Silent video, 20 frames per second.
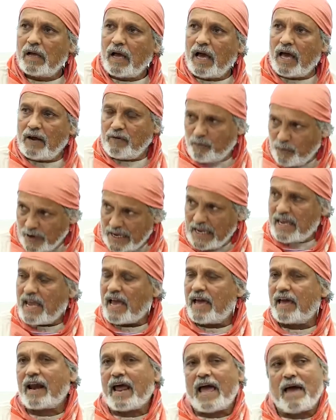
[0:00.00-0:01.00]
And we
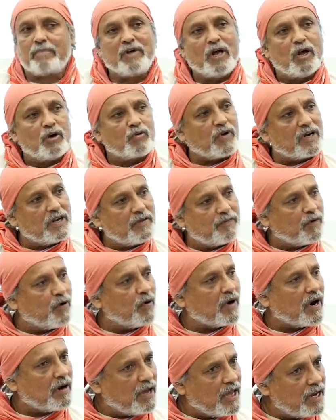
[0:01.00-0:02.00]
here have
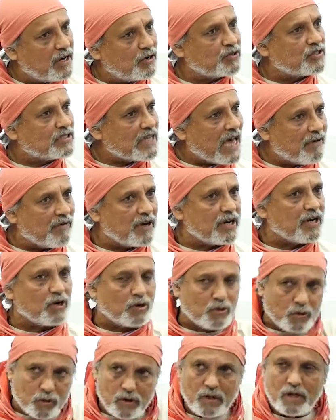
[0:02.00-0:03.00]
24 into 7
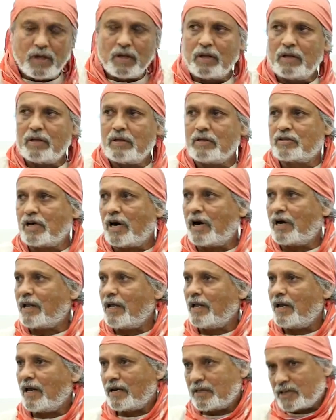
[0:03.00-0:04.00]
into
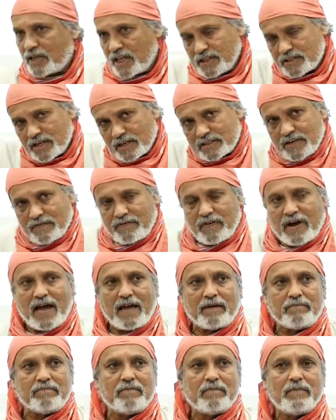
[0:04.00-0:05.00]
30 and
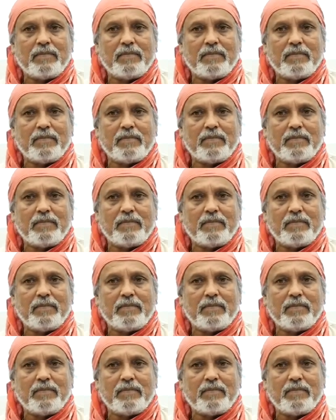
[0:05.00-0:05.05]
365.